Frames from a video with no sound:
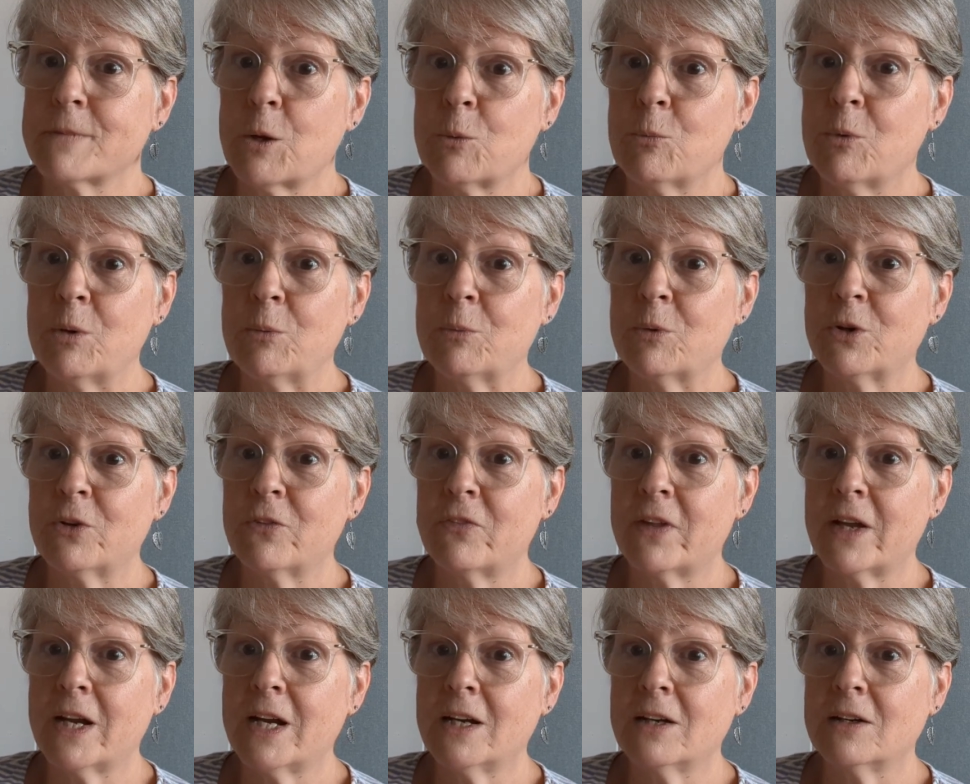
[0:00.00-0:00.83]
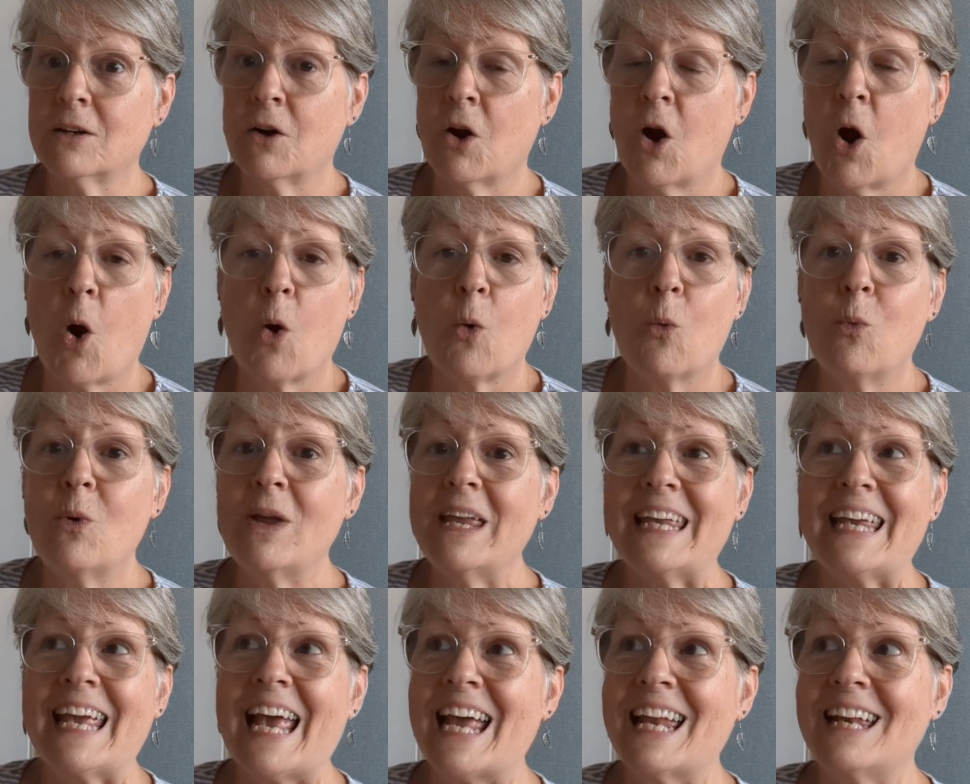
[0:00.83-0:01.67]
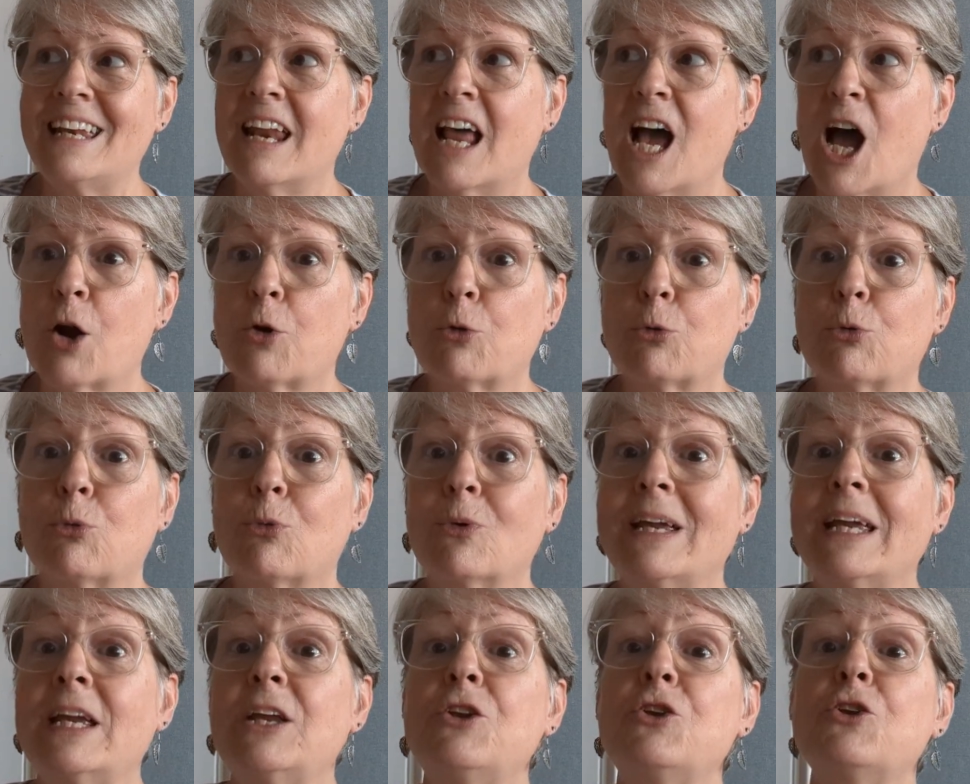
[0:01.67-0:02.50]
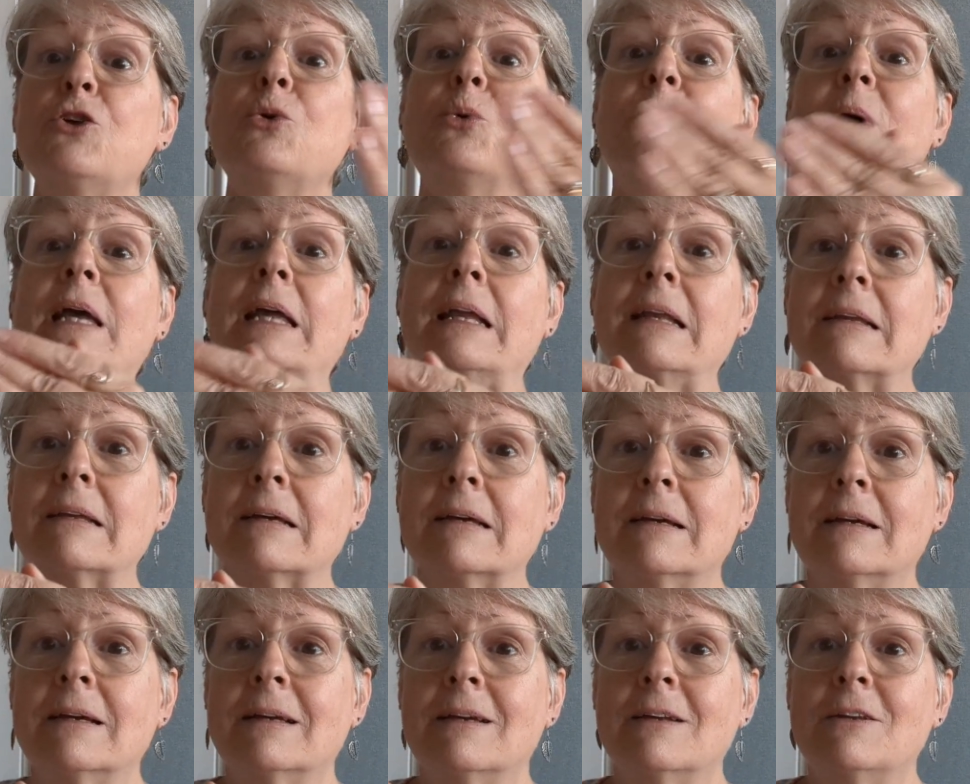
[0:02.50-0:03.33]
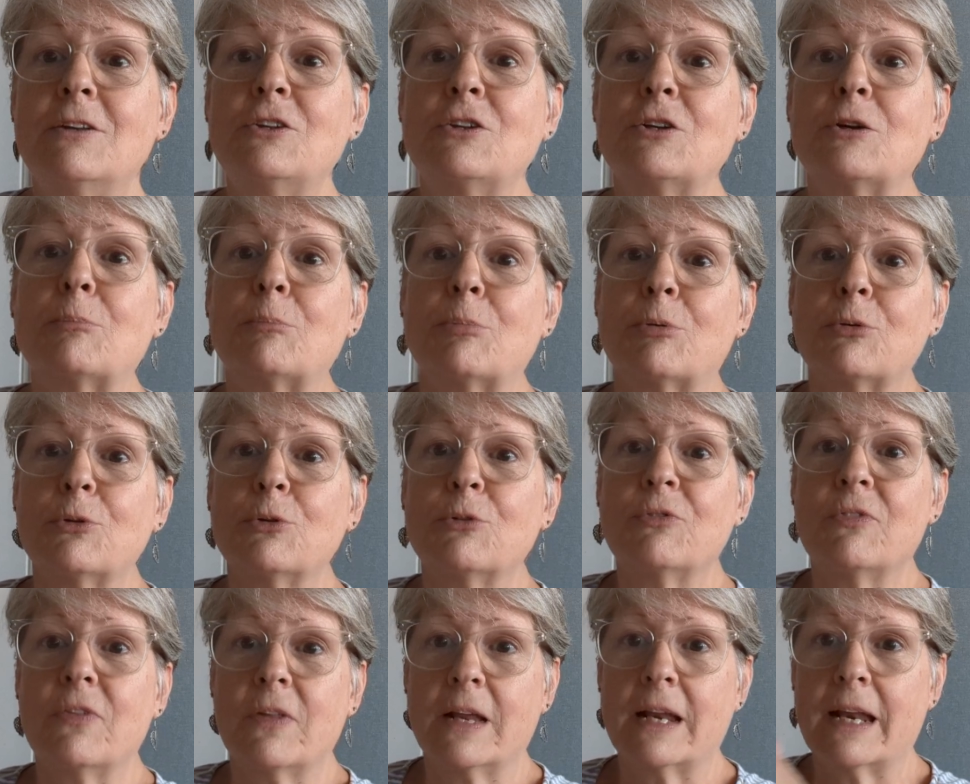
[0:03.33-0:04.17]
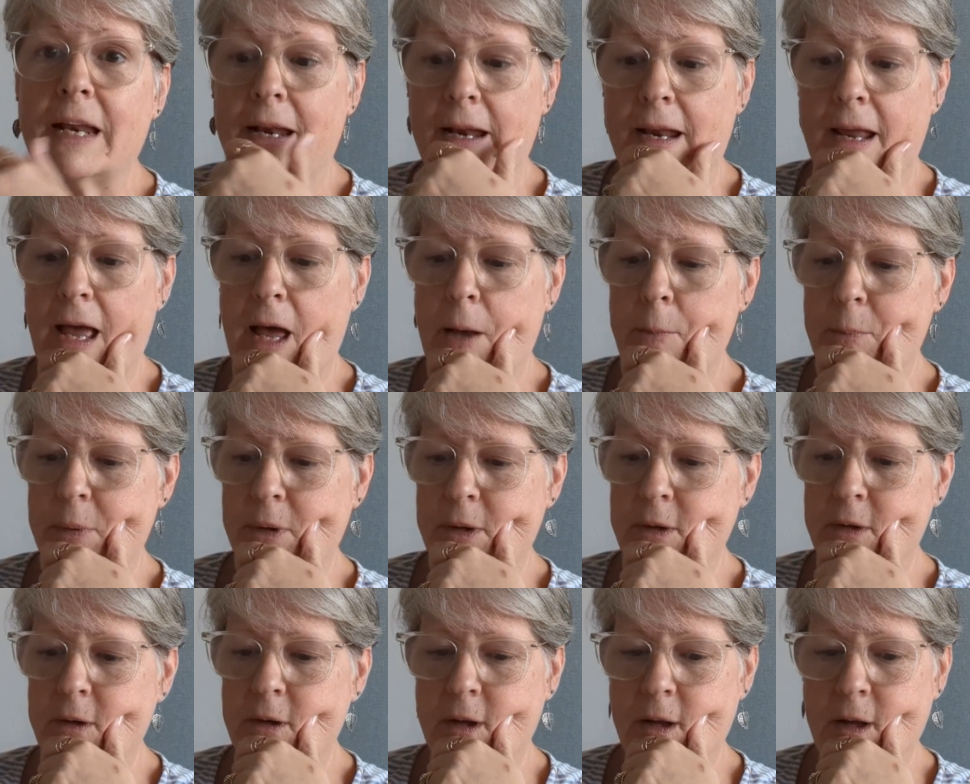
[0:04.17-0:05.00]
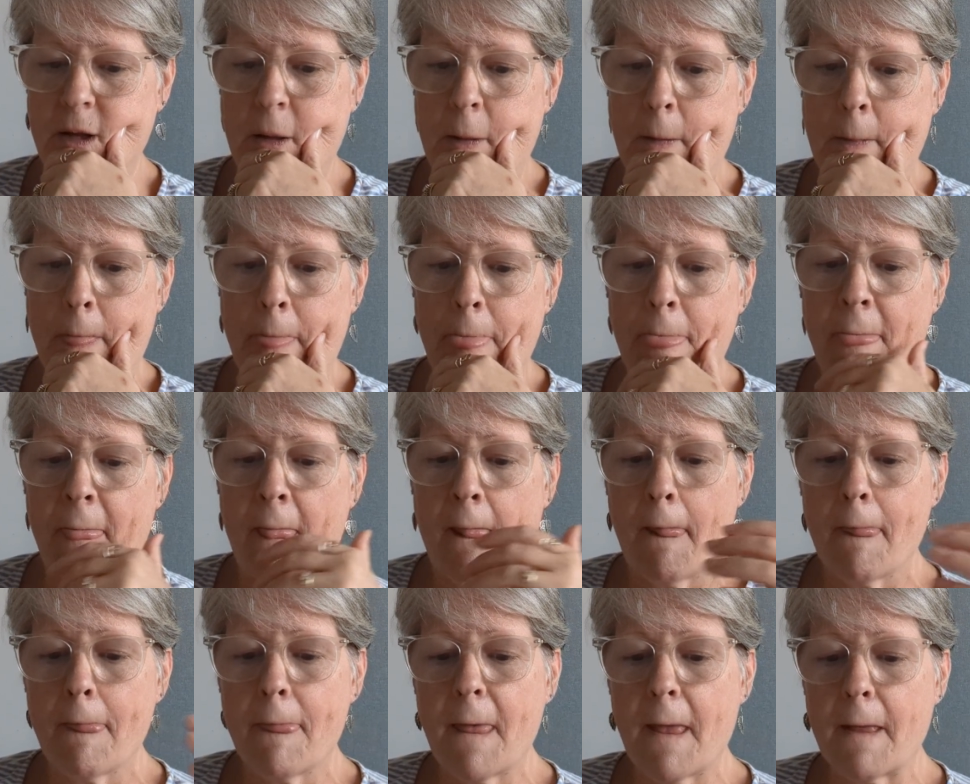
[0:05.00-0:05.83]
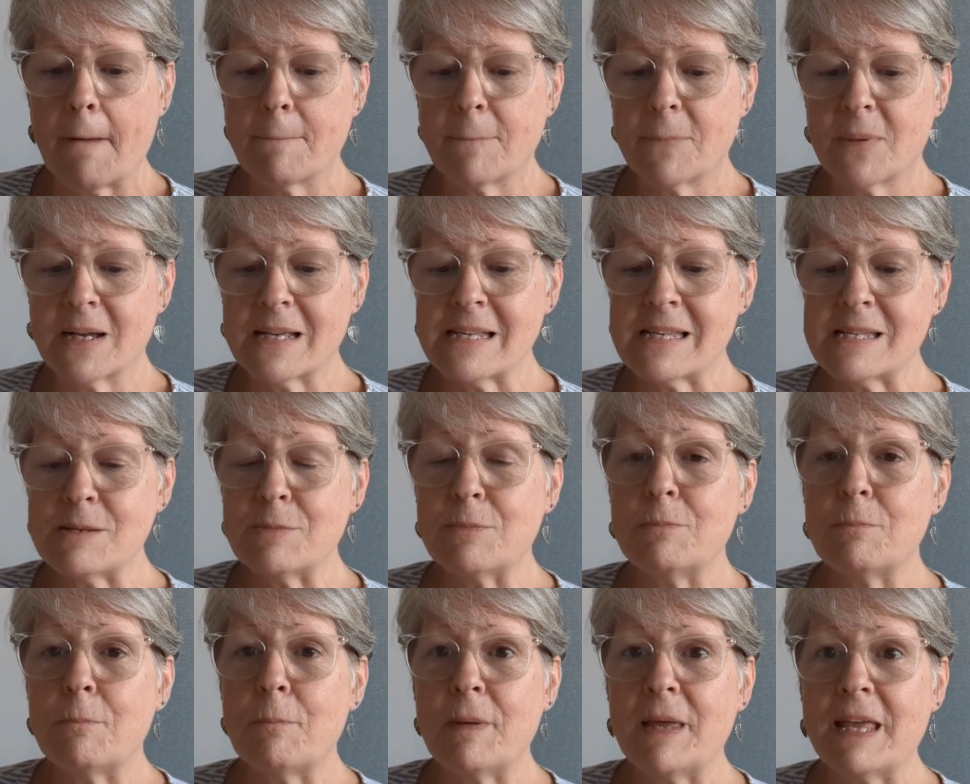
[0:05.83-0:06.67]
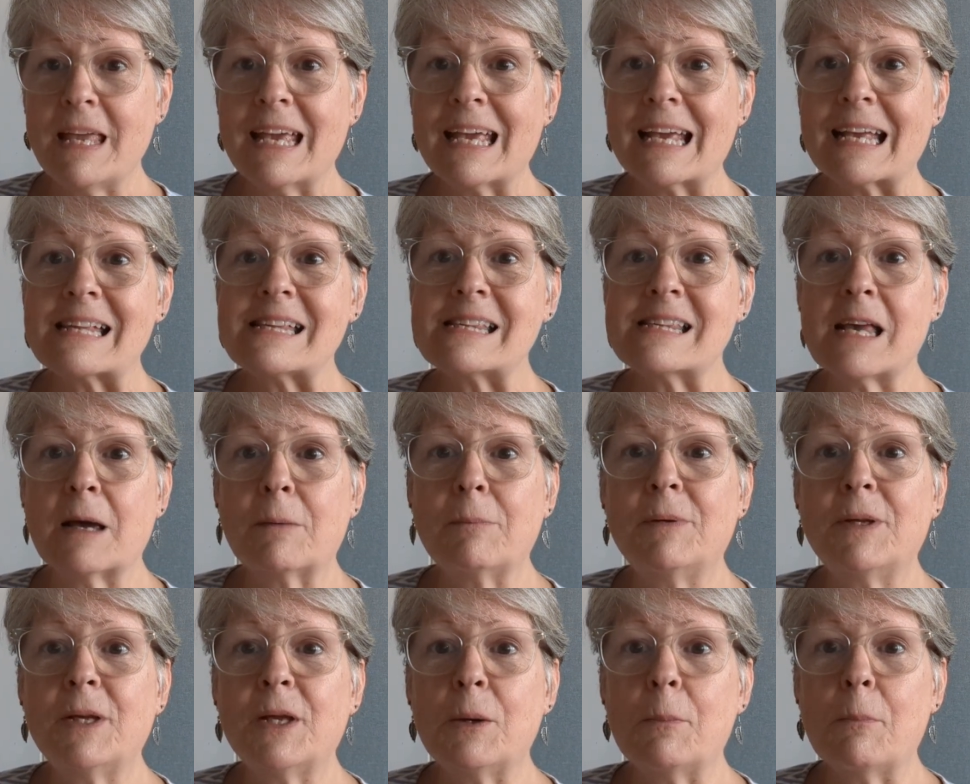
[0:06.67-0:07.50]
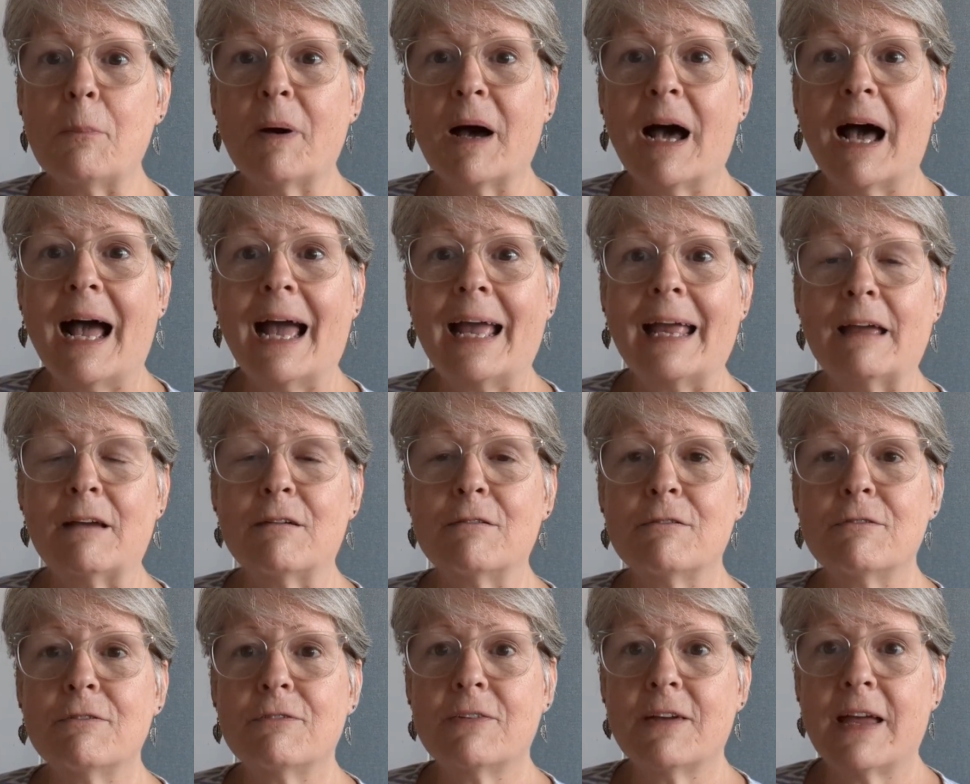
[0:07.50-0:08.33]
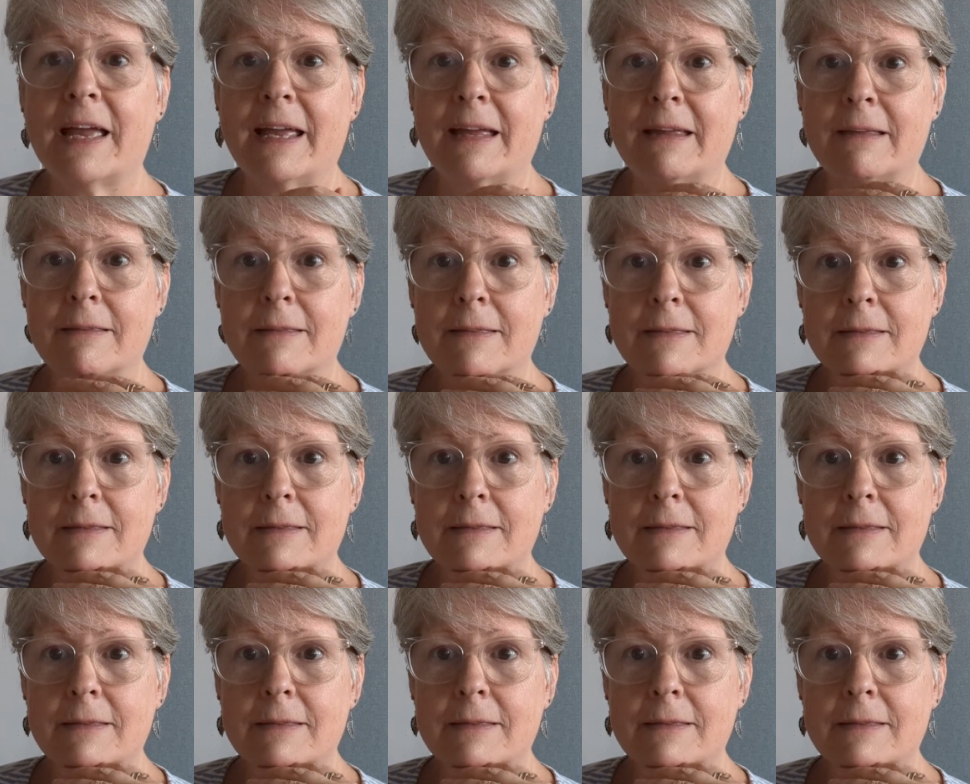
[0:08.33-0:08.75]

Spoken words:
We weren't there. We cannot redo it to prove that it happened. They must be accepted by faith.